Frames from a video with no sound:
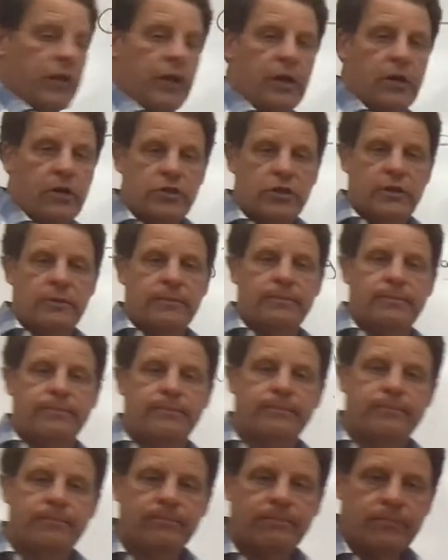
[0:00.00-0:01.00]
energy.
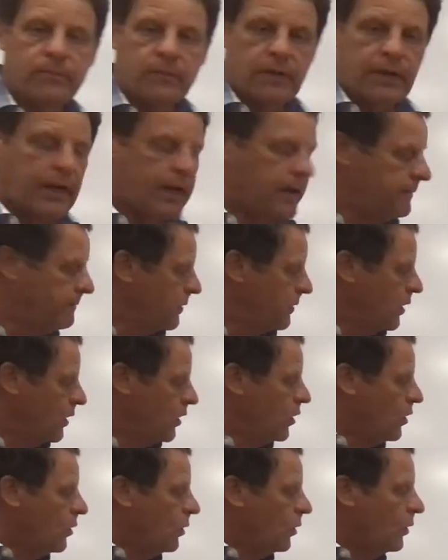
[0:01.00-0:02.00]
Okay,
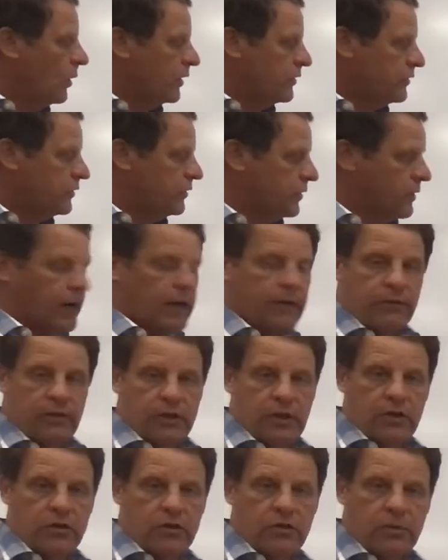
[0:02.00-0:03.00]
well, what's the
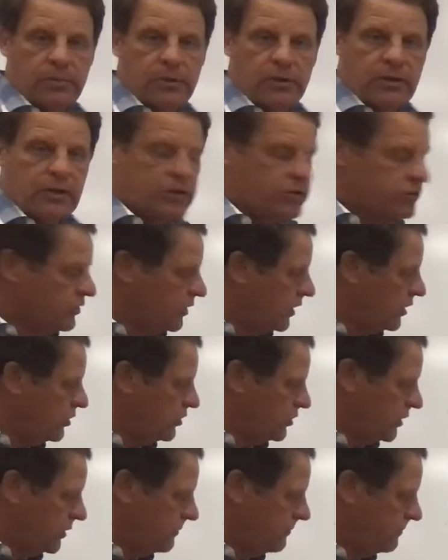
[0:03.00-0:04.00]
gravitational potential
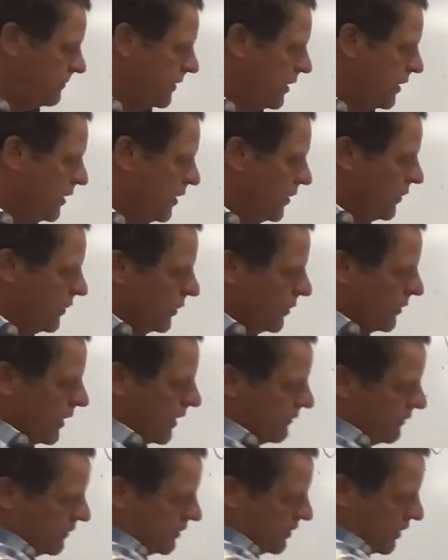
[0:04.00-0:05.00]
energy? The
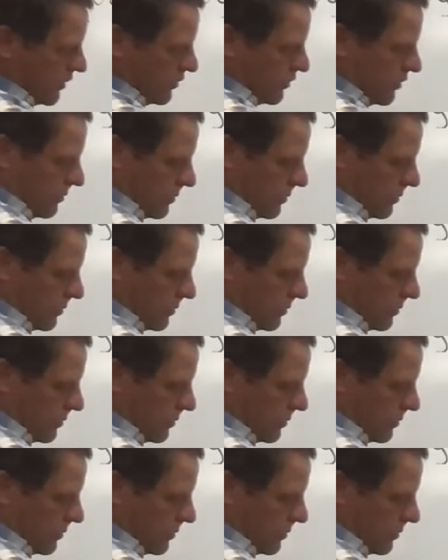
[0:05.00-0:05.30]
gravitational